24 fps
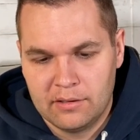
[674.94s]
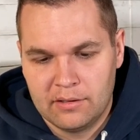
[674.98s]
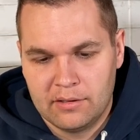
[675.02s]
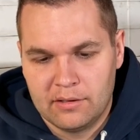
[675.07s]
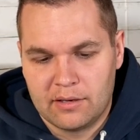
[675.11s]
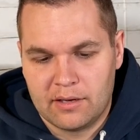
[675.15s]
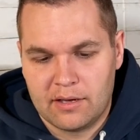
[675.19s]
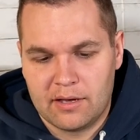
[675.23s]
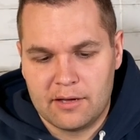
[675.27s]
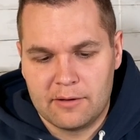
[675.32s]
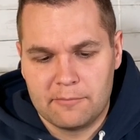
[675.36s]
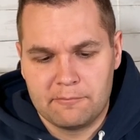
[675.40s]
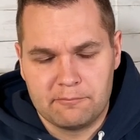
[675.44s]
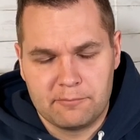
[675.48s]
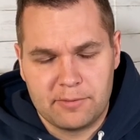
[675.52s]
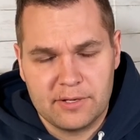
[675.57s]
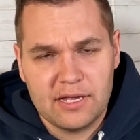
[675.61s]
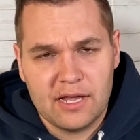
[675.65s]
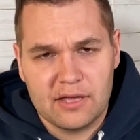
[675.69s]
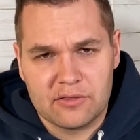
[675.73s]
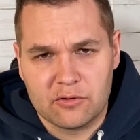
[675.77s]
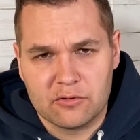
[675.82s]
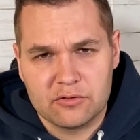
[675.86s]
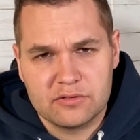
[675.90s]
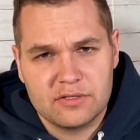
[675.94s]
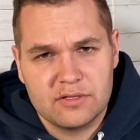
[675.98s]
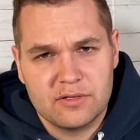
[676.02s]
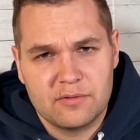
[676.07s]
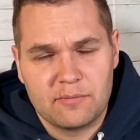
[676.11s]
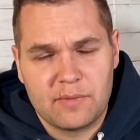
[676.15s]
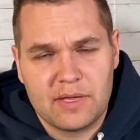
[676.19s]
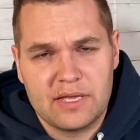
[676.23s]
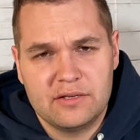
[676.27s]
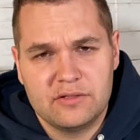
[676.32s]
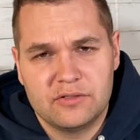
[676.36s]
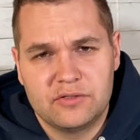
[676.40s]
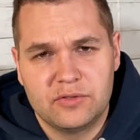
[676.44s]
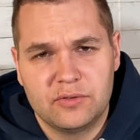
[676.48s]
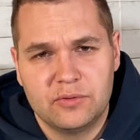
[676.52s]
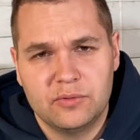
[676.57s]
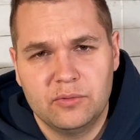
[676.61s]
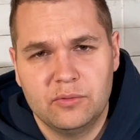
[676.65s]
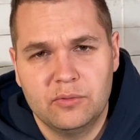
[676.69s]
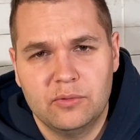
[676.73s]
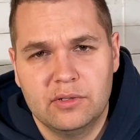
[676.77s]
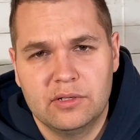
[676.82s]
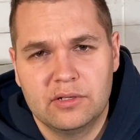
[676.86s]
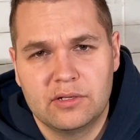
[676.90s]
Um, but yeah, those are the main
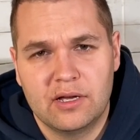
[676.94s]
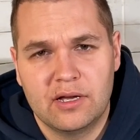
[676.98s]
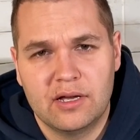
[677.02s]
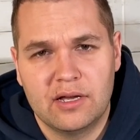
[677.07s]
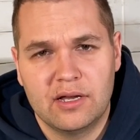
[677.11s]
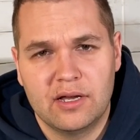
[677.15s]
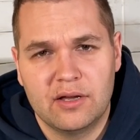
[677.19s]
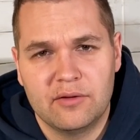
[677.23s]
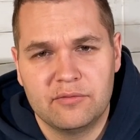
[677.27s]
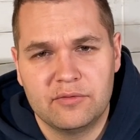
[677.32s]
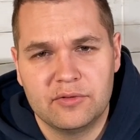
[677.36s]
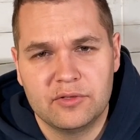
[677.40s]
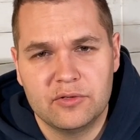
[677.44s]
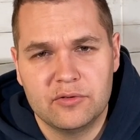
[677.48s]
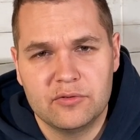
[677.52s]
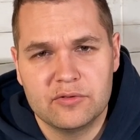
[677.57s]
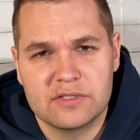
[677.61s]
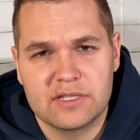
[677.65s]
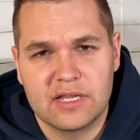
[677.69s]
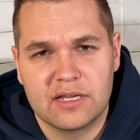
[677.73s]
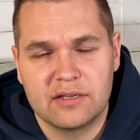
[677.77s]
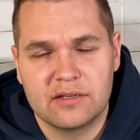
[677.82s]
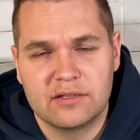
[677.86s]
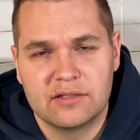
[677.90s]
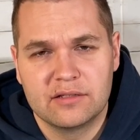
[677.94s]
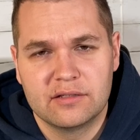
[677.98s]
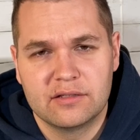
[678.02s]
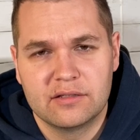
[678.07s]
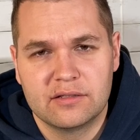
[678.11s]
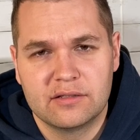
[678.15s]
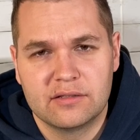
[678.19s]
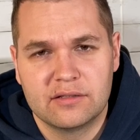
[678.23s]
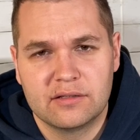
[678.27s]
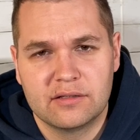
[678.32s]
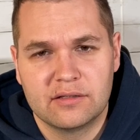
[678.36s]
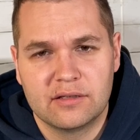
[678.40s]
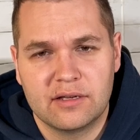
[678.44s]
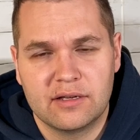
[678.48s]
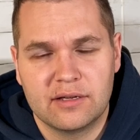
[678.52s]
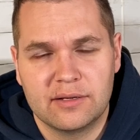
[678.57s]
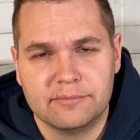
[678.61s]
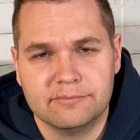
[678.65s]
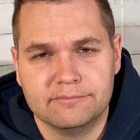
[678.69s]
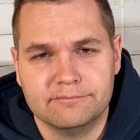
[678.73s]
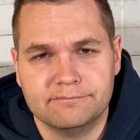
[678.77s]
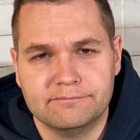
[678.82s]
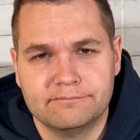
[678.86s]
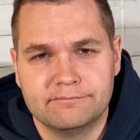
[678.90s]
two uh, views that
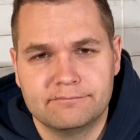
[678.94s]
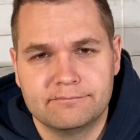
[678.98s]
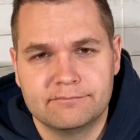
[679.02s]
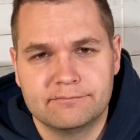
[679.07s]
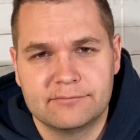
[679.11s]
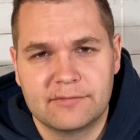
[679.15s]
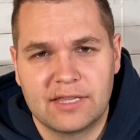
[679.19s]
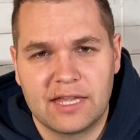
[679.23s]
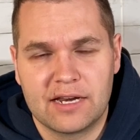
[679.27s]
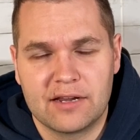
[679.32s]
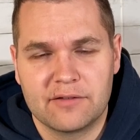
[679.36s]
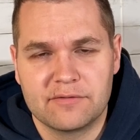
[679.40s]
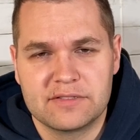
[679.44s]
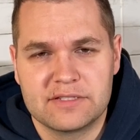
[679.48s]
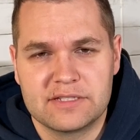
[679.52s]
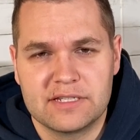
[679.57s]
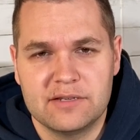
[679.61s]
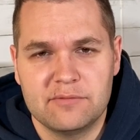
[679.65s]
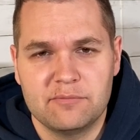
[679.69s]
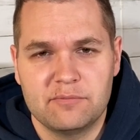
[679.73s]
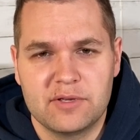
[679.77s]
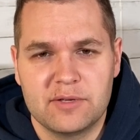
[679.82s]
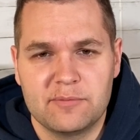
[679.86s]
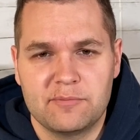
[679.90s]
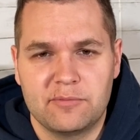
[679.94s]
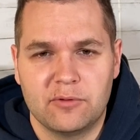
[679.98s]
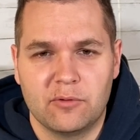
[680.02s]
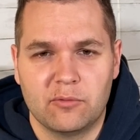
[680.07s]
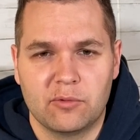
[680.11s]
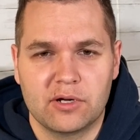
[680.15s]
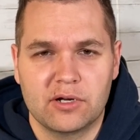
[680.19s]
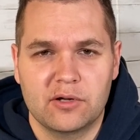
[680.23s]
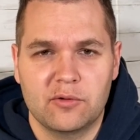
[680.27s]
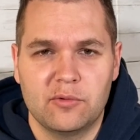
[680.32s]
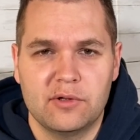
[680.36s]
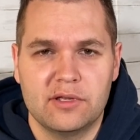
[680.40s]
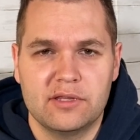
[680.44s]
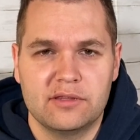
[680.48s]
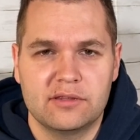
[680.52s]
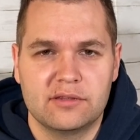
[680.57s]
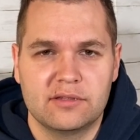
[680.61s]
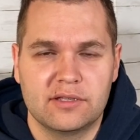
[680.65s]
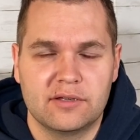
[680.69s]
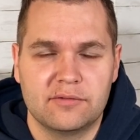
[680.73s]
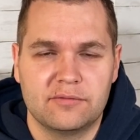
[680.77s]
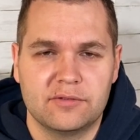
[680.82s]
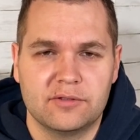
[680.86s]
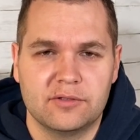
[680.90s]
um, that I've seen people work
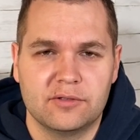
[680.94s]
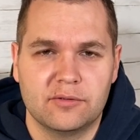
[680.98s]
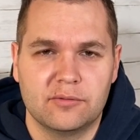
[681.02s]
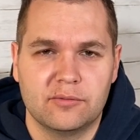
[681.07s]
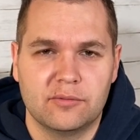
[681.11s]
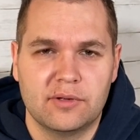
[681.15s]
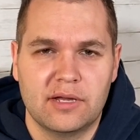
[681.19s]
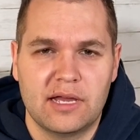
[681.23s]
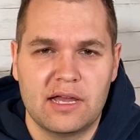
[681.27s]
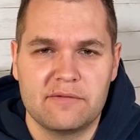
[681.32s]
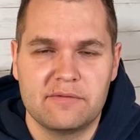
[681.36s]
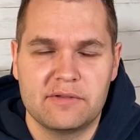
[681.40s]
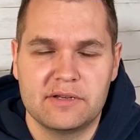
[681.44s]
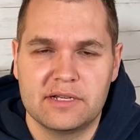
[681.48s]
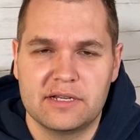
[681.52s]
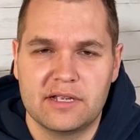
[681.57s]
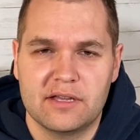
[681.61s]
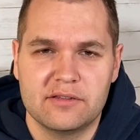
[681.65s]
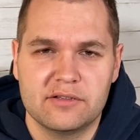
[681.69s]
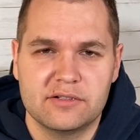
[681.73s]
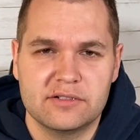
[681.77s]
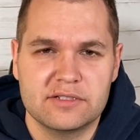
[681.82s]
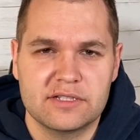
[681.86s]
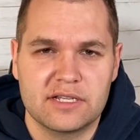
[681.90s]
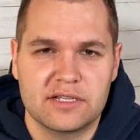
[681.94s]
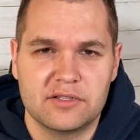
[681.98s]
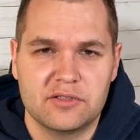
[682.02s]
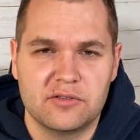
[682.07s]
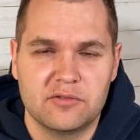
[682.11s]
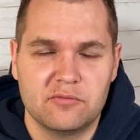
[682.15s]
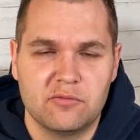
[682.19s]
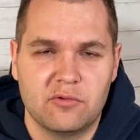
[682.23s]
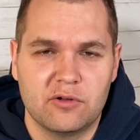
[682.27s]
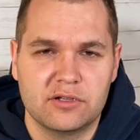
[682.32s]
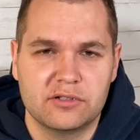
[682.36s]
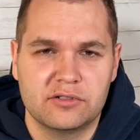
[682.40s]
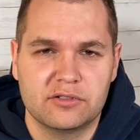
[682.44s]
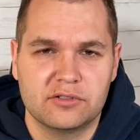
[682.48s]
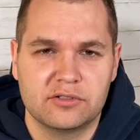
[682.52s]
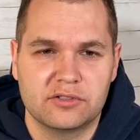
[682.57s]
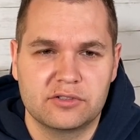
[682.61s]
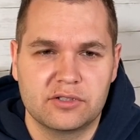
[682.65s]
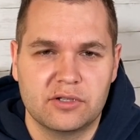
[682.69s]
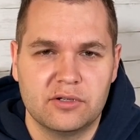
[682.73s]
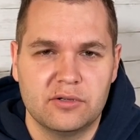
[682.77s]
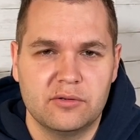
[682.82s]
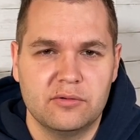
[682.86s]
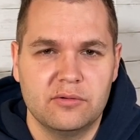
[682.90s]
with. If you have any others that you'd want to
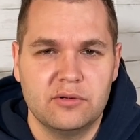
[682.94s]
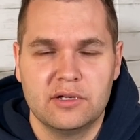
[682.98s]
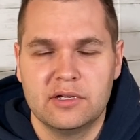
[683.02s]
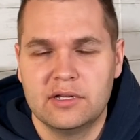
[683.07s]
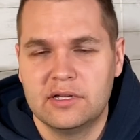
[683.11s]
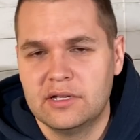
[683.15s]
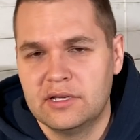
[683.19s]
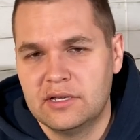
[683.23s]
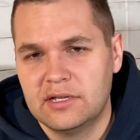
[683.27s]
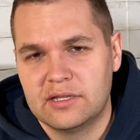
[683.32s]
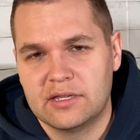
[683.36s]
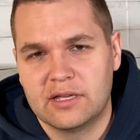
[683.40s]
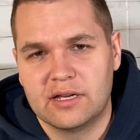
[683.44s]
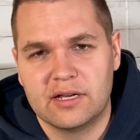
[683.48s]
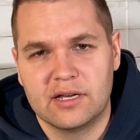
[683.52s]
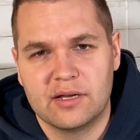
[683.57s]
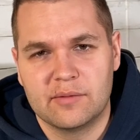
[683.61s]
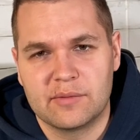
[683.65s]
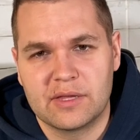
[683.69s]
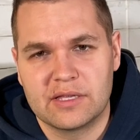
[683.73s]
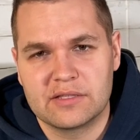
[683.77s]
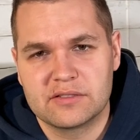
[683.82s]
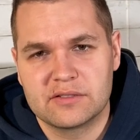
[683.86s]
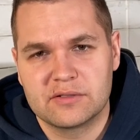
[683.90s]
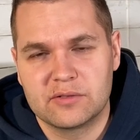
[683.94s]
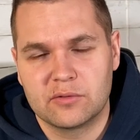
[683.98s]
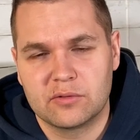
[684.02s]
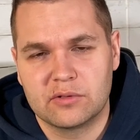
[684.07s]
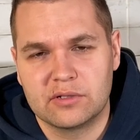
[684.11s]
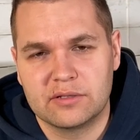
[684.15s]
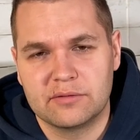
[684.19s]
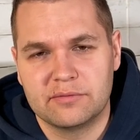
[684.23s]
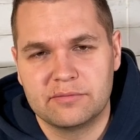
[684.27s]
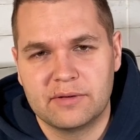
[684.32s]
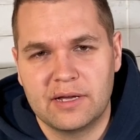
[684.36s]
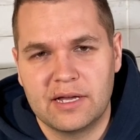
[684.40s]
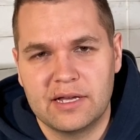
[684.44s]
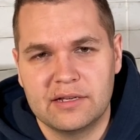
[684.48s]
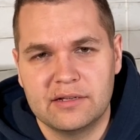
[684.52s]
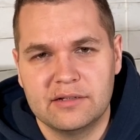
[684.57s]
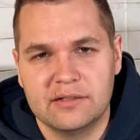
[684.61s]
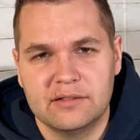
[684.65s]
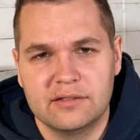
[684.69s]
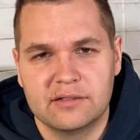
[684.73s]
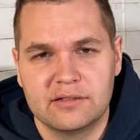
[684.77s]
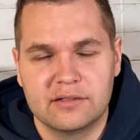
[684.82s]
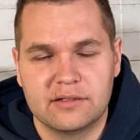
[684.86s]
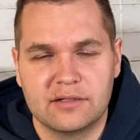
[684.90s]
show, um, that's totally
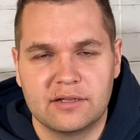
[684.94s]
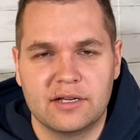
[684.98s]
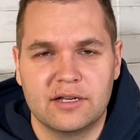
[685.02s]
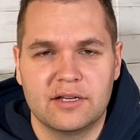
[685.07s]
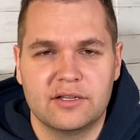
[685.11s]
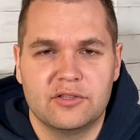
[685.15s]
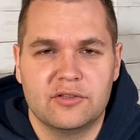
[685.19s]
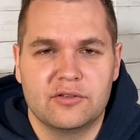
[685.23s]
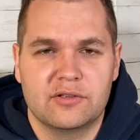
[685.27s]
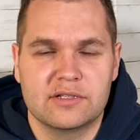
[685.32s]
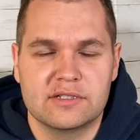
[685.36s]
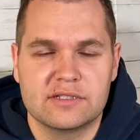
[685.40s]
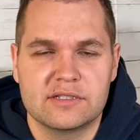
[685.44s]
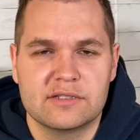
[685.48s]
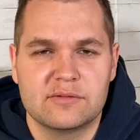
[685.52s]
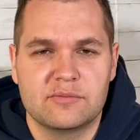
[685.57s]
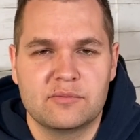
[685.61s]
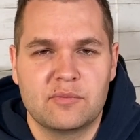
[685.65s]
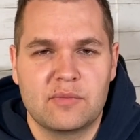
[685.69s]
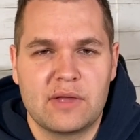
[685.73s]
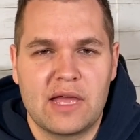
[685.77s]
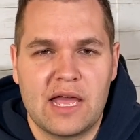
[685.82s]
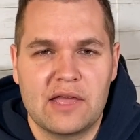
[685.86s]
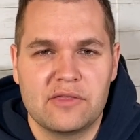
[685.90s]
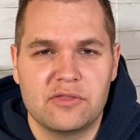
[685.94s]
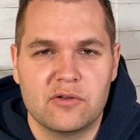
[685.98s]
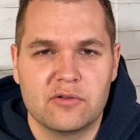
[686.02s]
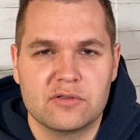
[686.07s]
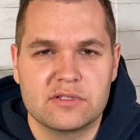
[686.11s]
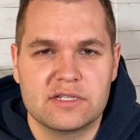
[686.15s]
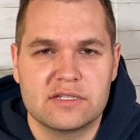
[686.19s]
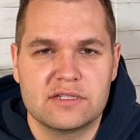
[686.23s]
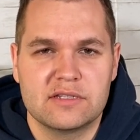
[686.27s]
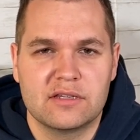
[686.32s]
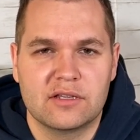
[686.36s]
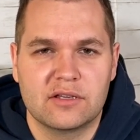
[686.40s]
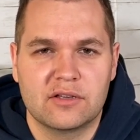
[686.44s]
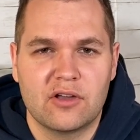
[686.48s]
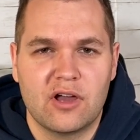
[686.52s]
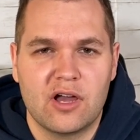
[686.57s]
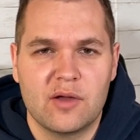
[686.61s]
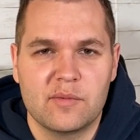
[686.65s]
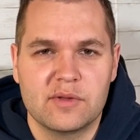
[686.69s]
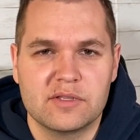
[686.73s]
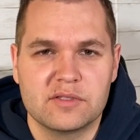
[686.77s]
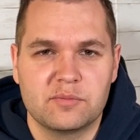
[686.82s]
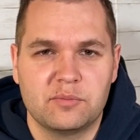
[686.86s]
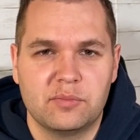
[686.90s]
fine. Uh, you can add those into the
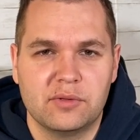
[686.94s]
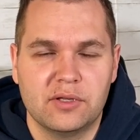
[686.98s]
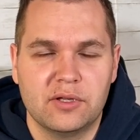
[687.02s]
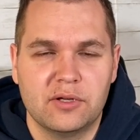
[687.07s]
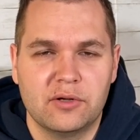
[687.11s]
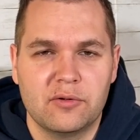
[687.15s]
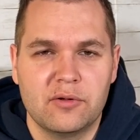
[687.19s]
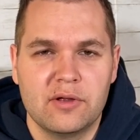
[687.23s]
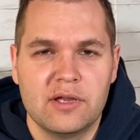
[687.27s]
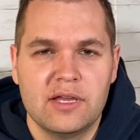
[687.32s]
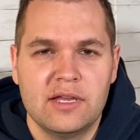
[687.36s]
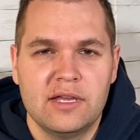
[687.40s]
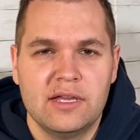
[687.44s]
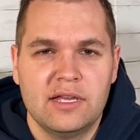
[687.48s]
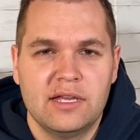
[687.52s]
comments below.